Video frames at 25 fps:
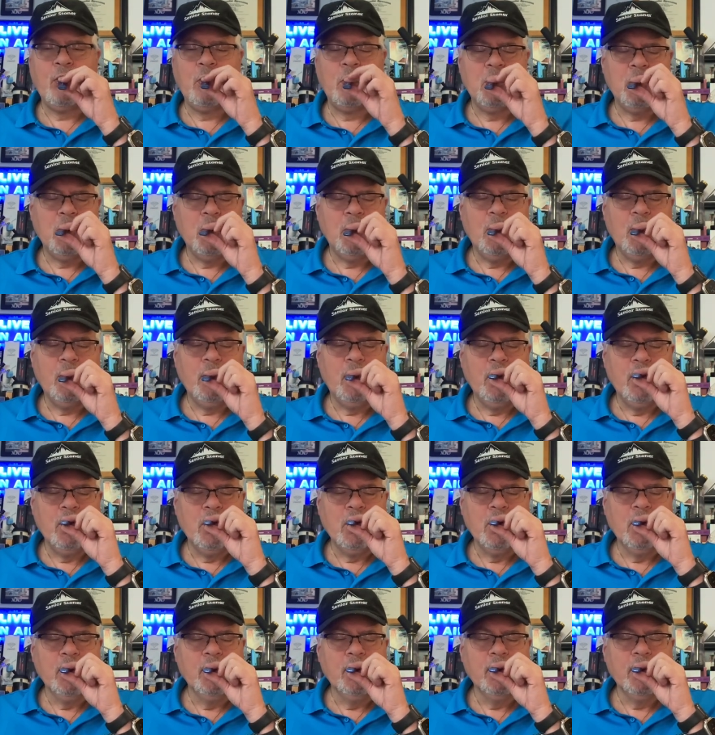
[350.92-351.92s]

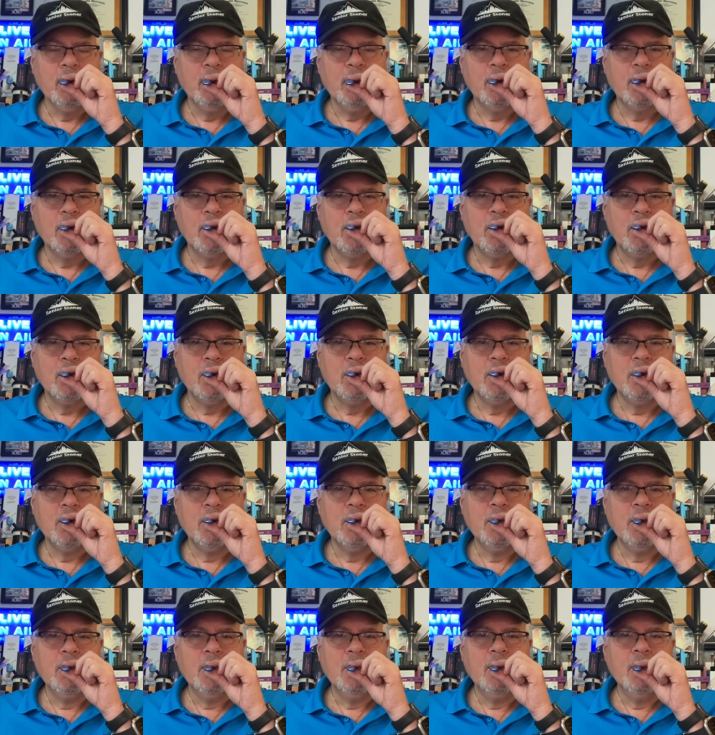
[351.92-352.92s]

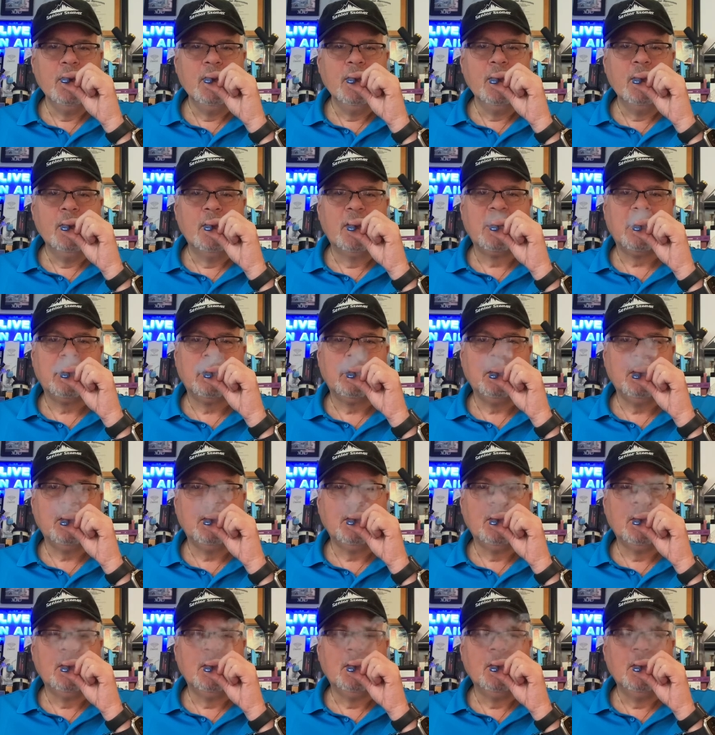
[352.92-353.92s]

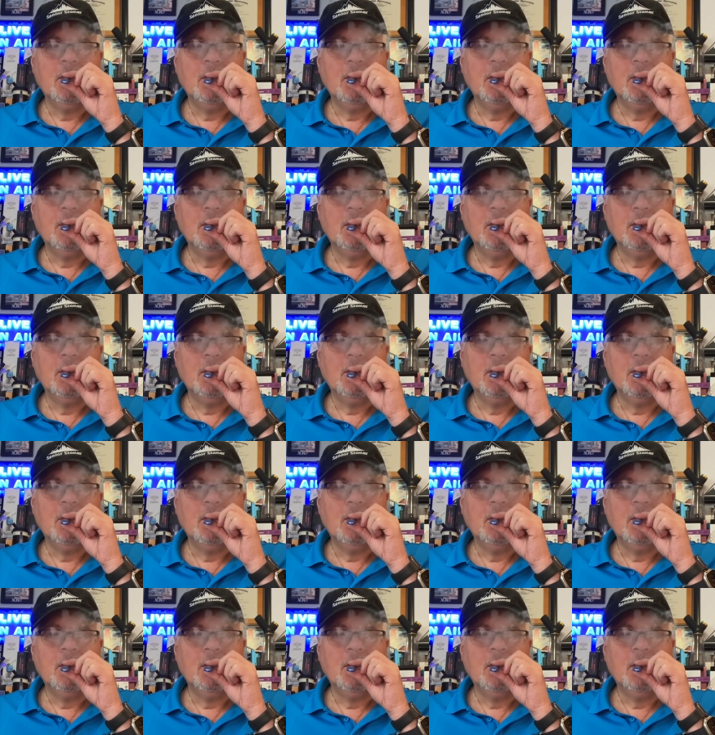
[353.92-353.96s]
(no one is talking)